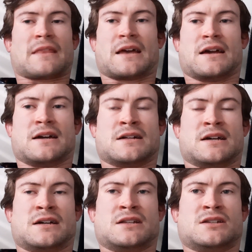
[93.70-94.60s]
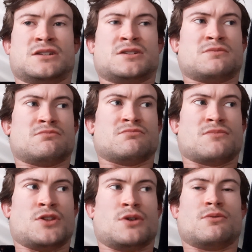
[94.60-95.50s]
and
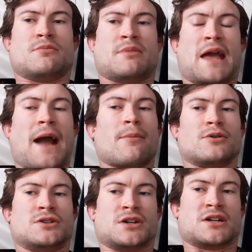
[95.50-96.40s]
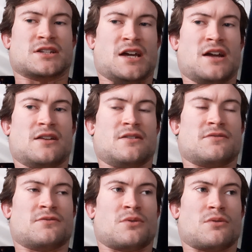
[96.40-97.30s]
you would be able to contend
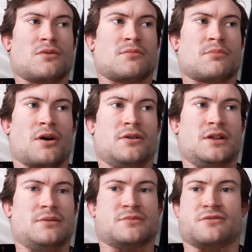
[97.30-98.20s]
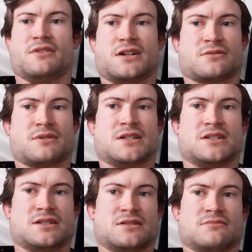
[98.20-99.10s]
for podiums and race
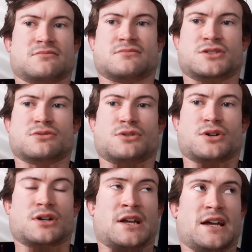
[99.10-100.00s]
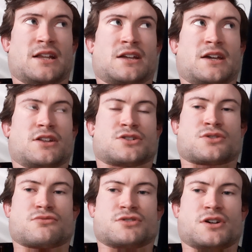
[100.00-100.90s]
wins and get those
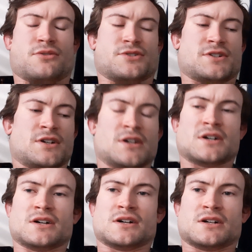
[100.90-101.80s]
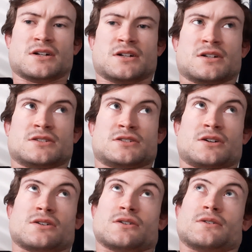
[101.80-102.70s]
good results.
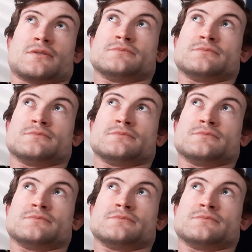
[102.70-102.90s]
So